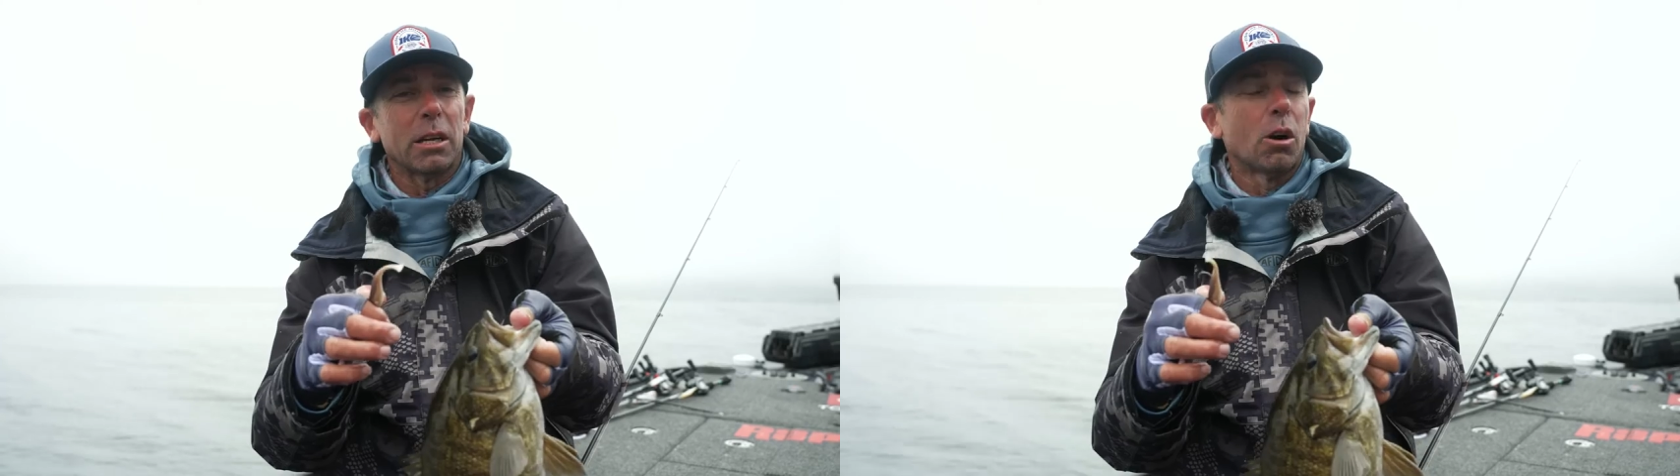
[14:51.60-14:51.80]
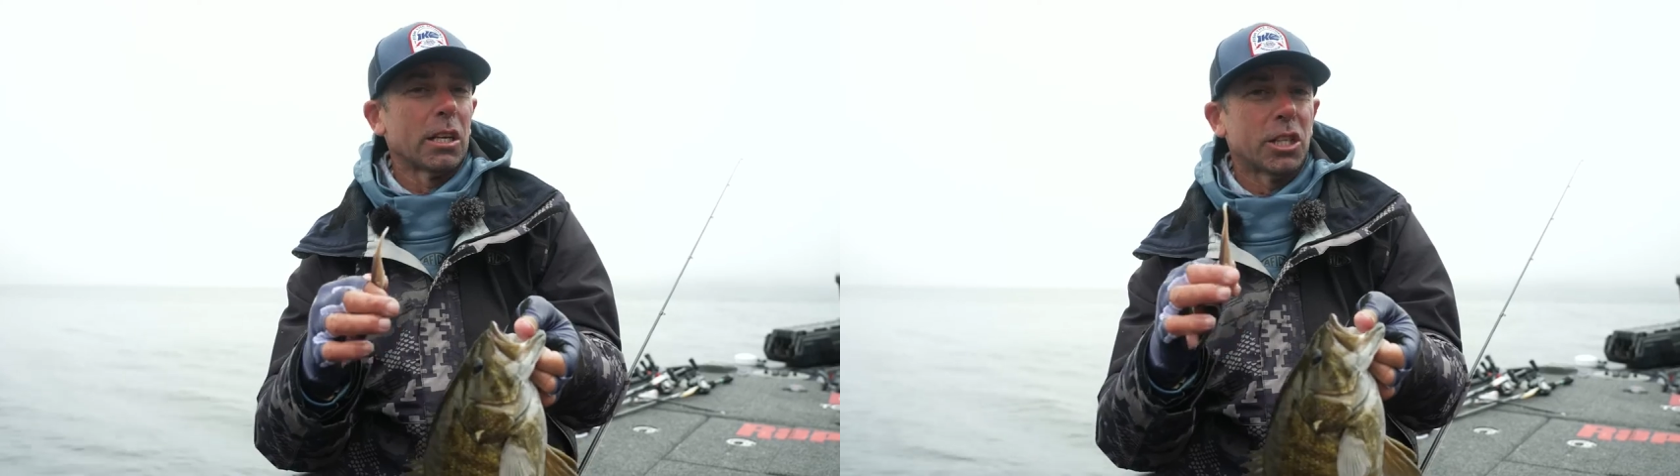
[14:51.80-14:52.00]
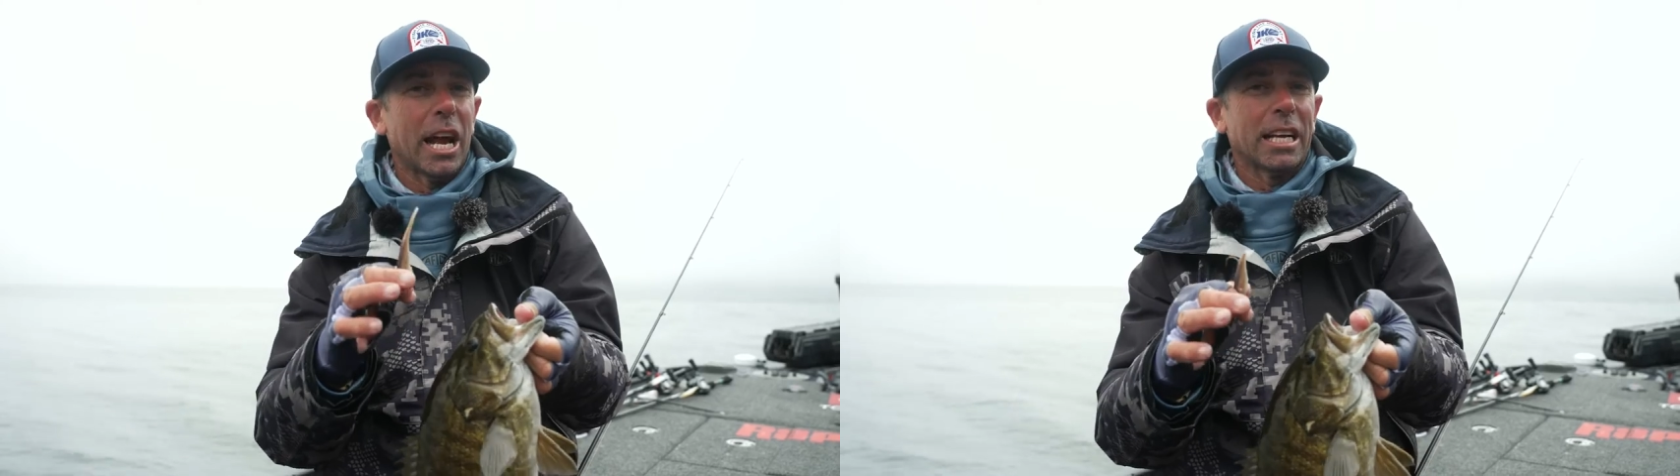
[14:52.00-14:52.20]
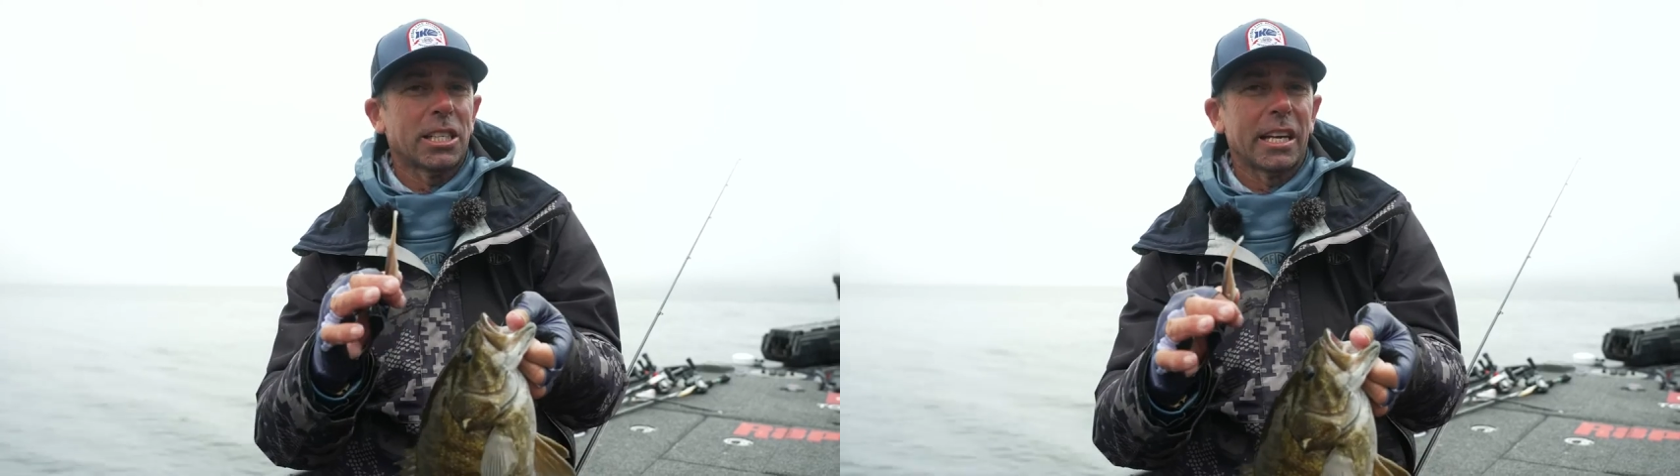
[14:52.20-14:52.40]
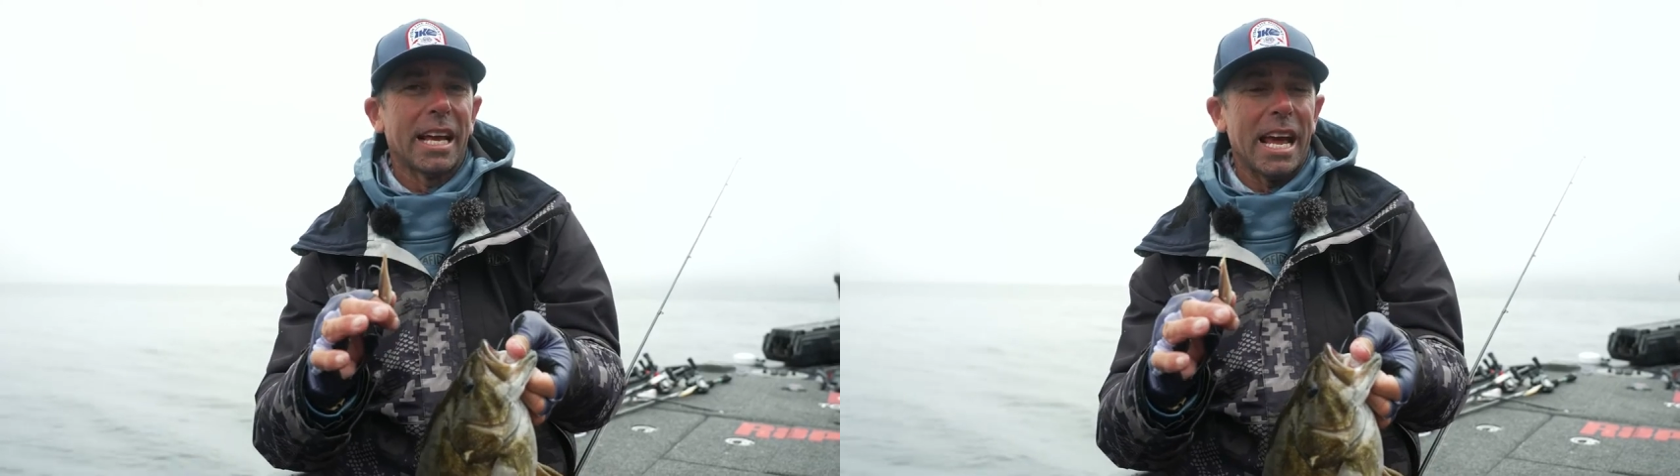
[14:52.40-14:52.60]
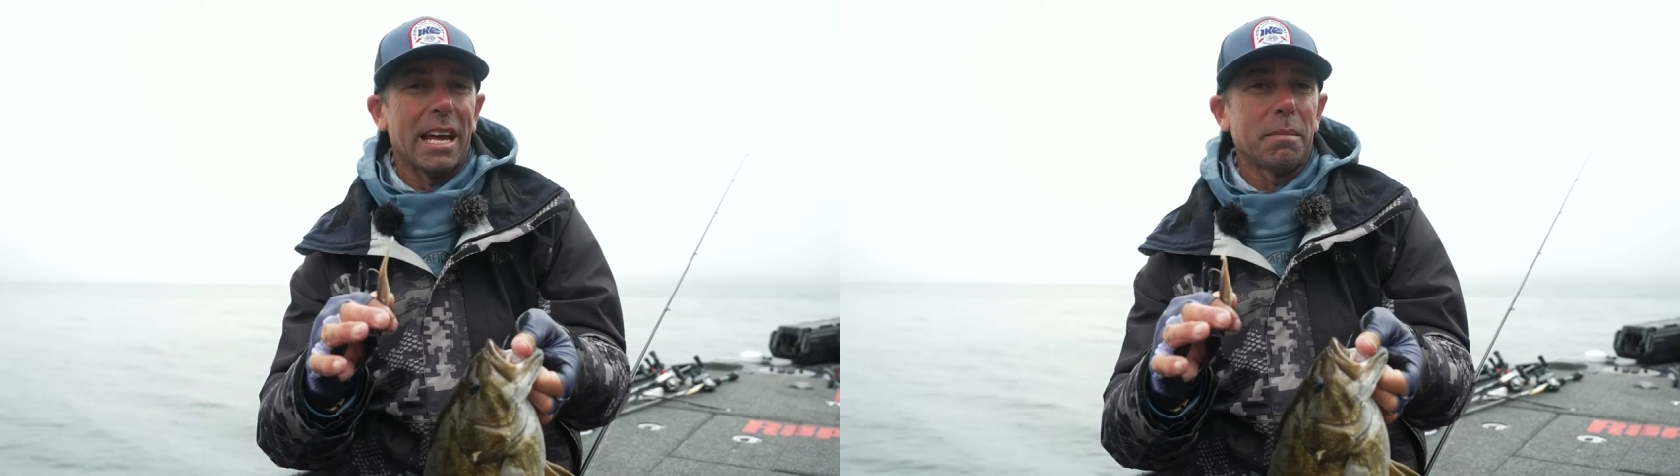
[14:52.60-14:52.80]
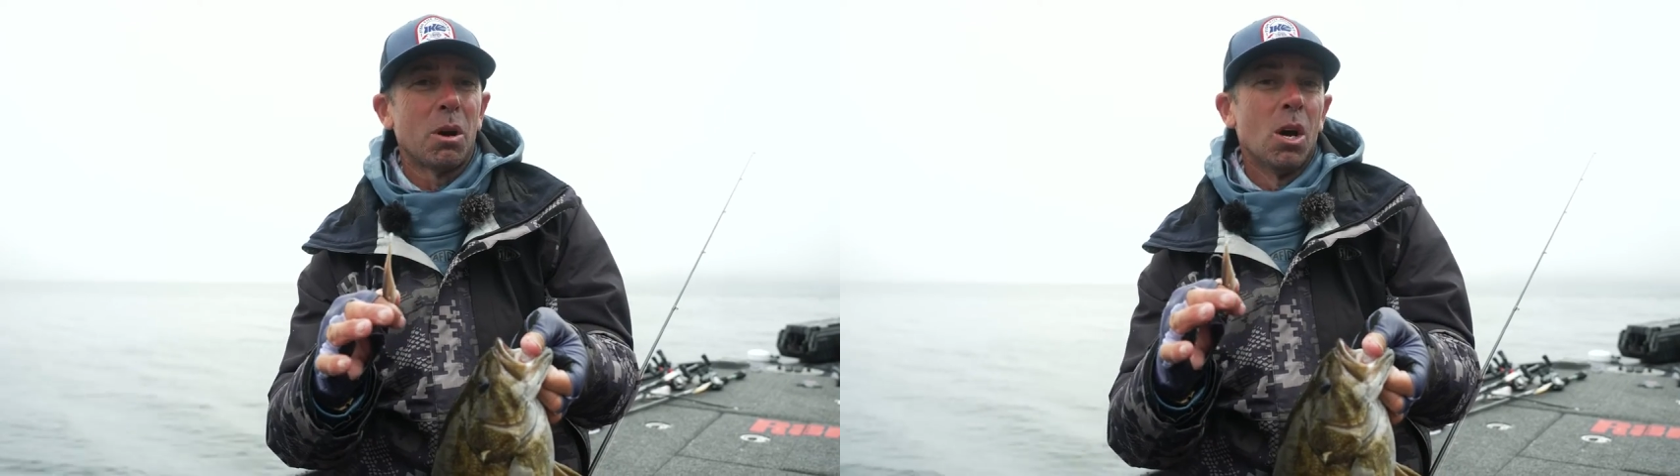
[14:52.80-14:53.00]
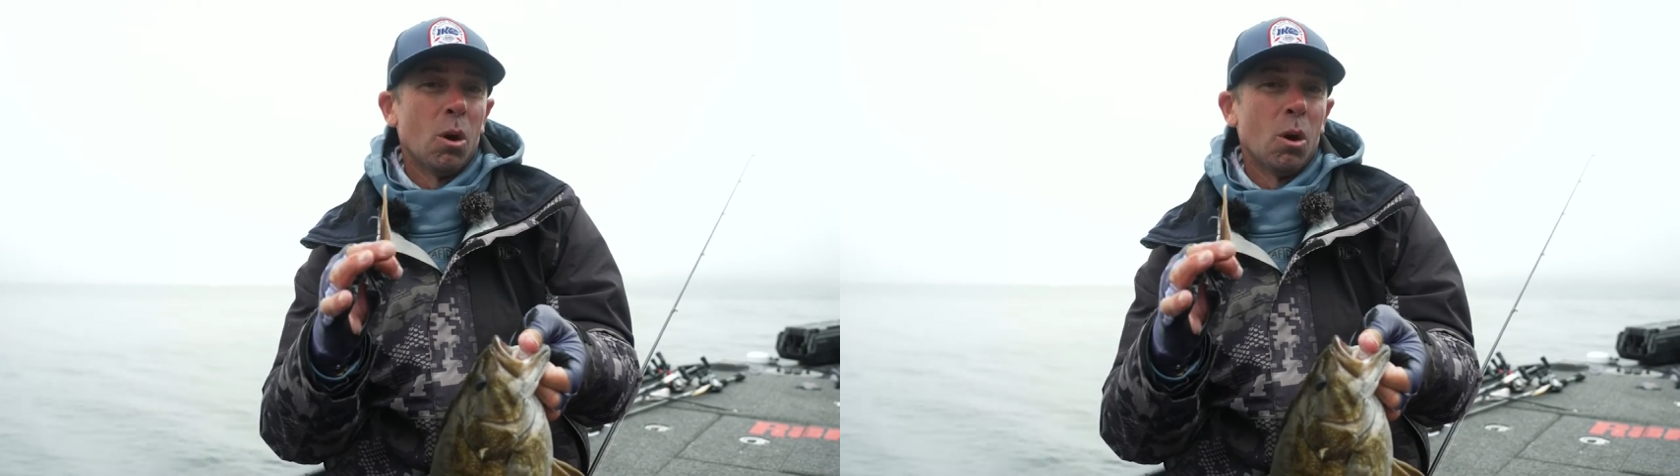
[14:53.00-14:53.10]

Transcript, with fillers: gonna change the game